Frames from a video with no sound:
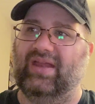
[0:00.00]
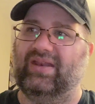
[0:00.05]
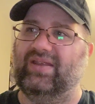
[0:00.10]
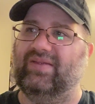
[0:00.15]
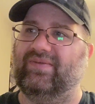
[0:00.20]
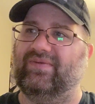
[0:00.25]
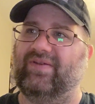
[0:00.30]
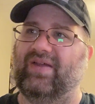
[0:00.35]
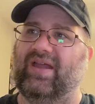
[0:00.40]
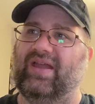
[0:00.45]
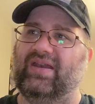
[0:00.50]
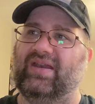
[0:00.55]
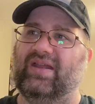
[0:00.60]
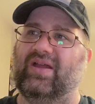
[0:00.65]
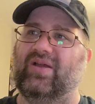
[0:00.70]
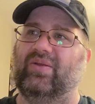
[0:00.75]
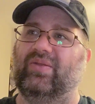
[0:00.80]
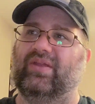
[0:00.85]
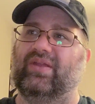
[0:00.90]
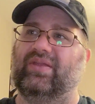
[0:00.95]
And you find
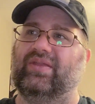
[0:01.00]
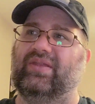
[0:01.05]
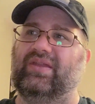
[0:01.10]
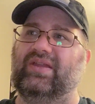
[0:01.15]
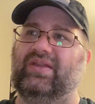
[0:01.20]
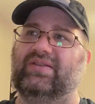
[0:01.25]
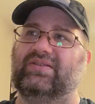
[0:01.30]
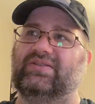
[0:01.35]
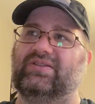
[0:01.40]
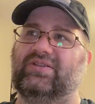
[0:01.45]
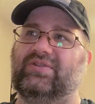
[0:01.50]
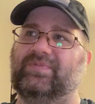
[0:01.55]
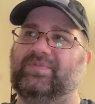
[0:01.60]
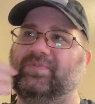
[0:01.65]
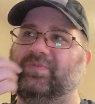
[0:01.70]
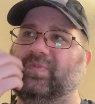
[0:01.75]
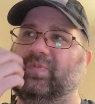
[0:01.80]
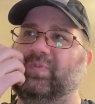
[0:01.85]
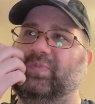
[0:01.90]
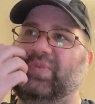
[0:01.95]
out that these
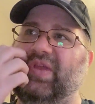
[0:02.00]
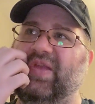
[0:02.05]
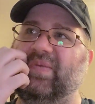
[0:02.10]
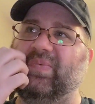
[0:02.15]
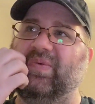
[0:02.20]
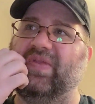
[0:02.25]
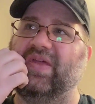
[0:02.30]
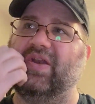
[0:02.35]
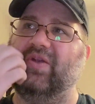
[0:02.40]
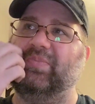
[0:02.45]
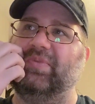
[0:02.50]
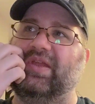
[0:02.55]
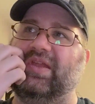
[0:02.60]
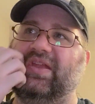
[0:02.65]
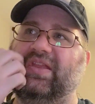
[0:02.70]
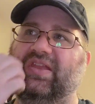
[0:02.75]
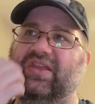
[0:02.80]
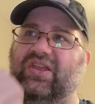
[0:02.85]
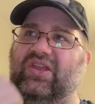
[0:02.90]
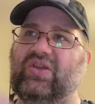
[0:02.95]
people that are
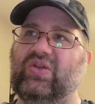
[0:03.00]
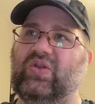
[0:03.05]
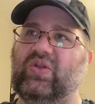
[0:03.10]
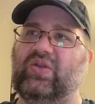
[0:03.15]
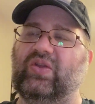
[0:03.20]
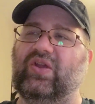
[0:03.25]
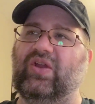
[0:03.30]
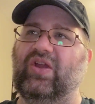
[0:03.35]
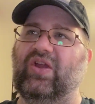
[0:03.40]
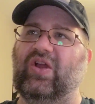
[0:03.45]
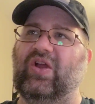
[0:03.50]
being killed